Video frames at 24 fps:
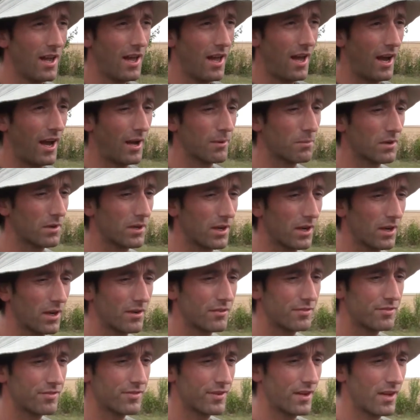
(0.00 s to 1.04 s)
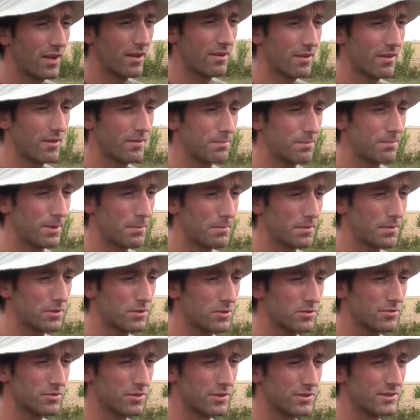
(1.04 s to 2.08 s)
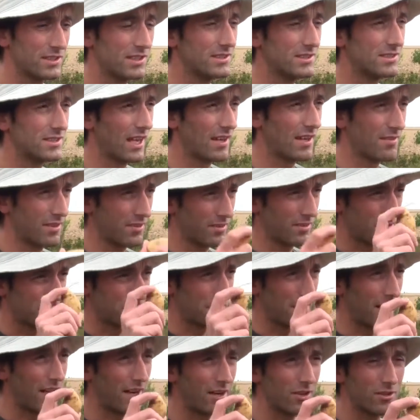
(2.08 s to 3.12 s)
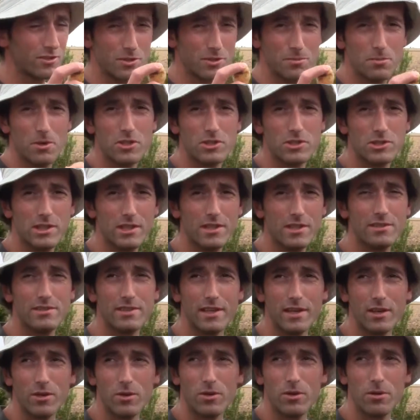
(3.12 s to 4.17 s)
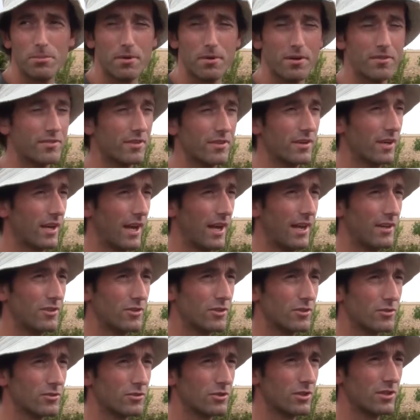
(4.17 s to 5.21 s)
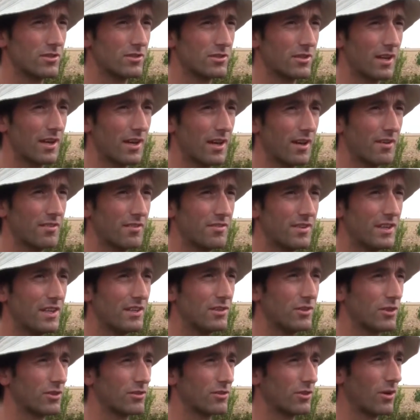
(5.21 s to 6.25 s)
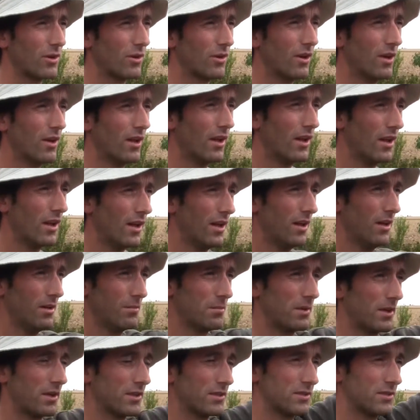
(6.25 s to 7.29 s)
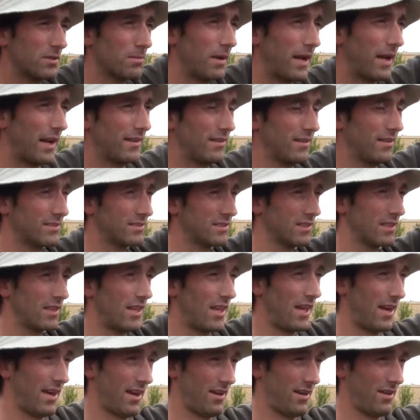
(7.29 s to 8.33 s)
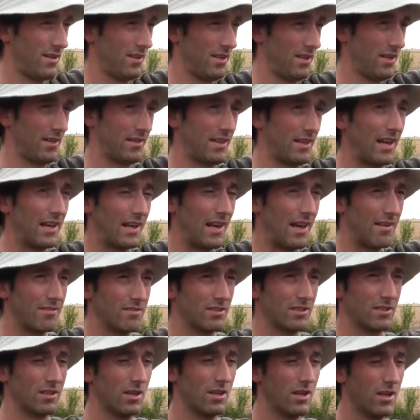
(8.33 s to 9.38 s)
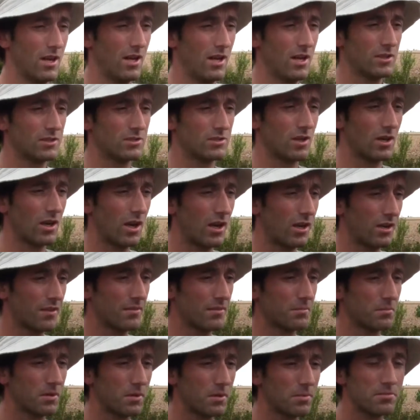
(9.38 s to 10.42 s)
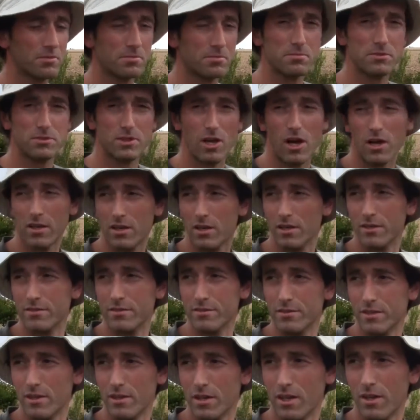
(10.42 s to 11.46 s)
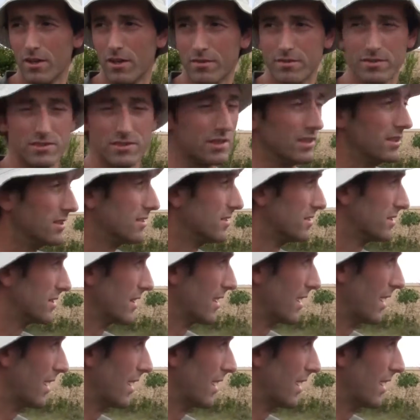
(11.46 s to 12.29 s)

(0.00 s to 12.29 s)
And what a lot of people do for seed saving of potatoes commercially is they go above 800 feet or so, because the blight isn't there at that level. So a lot of them come from Scotland, a lot of seeds.